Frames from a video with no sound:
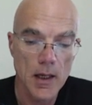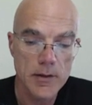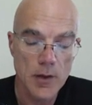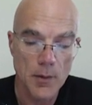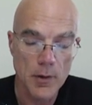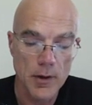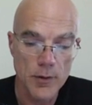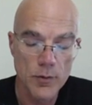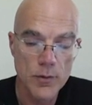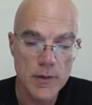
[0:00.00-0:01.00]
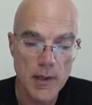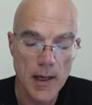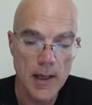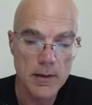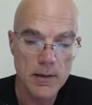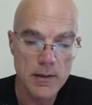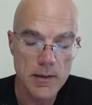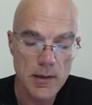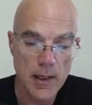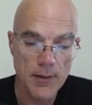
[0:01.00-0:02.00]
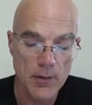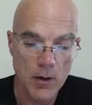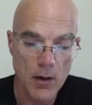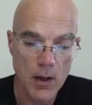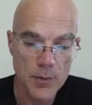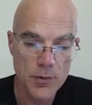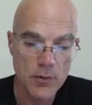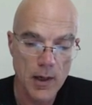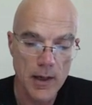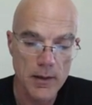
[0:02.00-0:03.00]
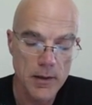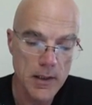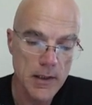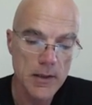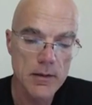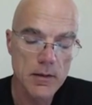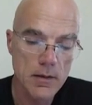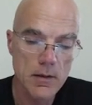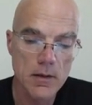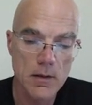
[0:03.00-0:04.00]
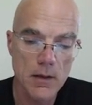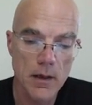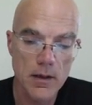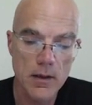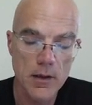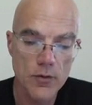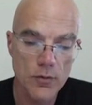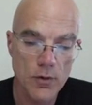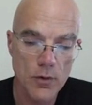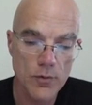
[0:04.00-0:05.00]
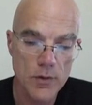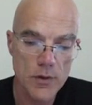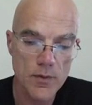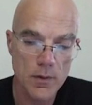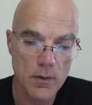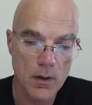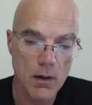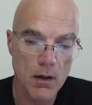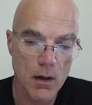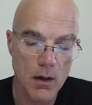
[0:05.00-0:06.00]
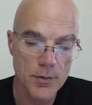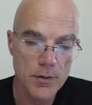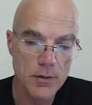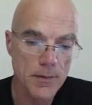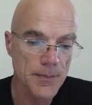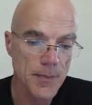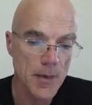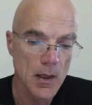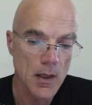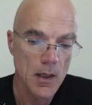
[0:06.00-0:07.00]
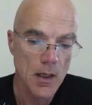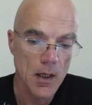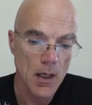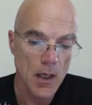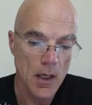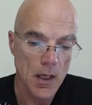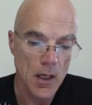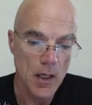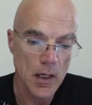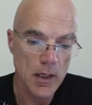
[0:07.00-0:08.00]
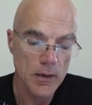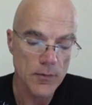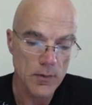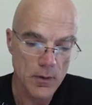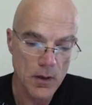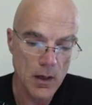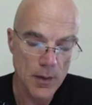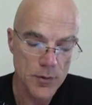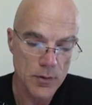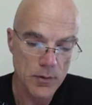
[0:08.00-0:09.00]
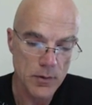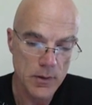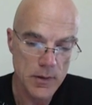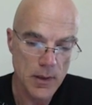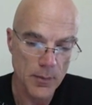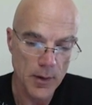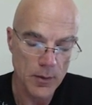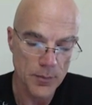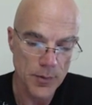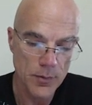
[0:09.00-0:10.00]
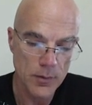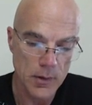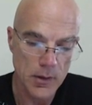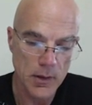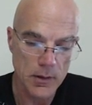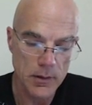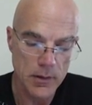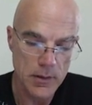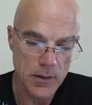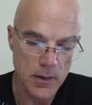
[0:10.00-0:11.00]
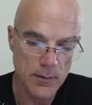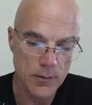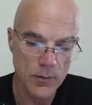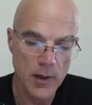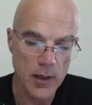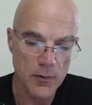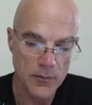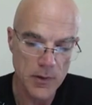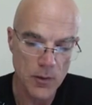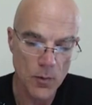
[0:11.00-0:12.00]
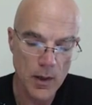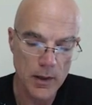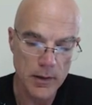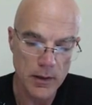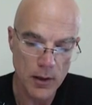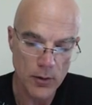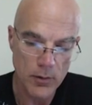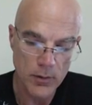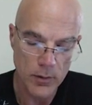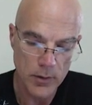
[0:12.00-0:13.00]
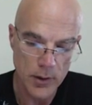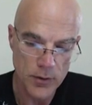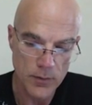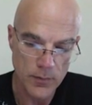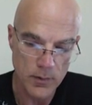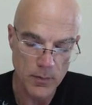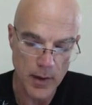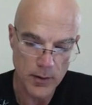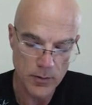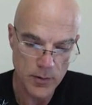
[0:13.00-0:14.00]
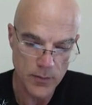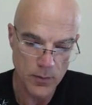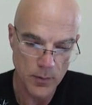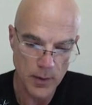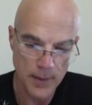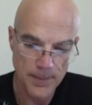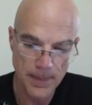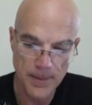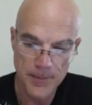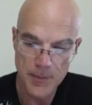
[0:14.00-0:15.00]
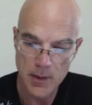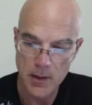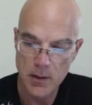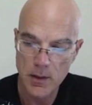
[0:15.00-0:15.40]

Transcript: So I'm going to use that. Since I have a call option, I need, I need to know this for the call option. And for the call option, this can be computed and is equal to n of d one in our notation for the Black-Scholes formula. Okay.